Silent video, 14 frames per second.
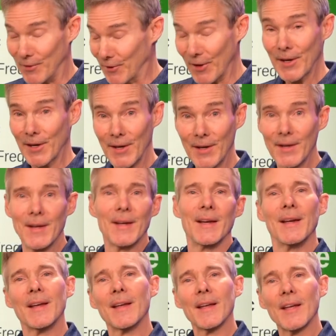Duh.
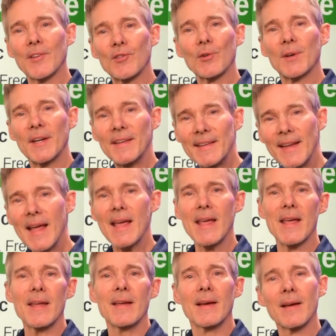And so
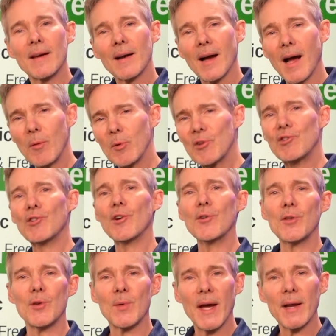today, I want to show
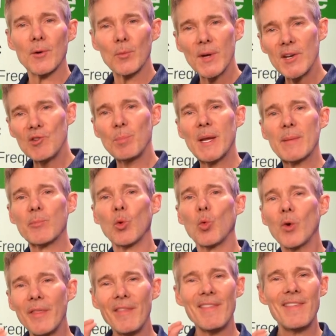you how to reach people
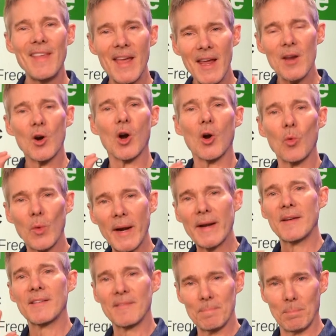when they are
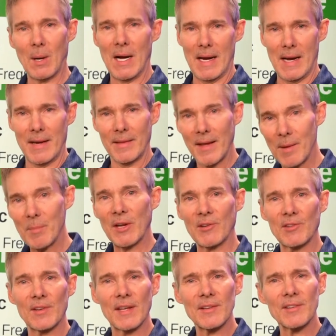ready to buy. That makes
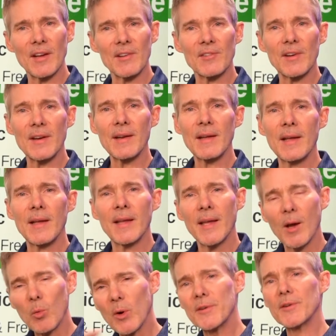sense, doesn't it?
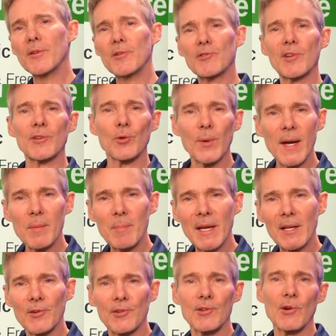And whether you're using direct mail
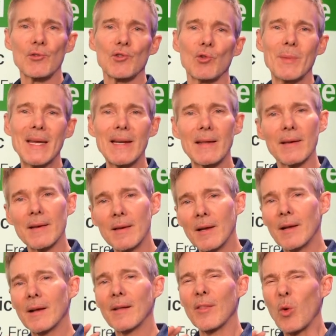or social media,
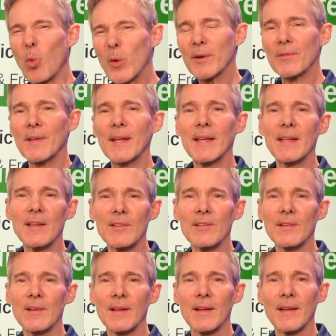the weird thing is,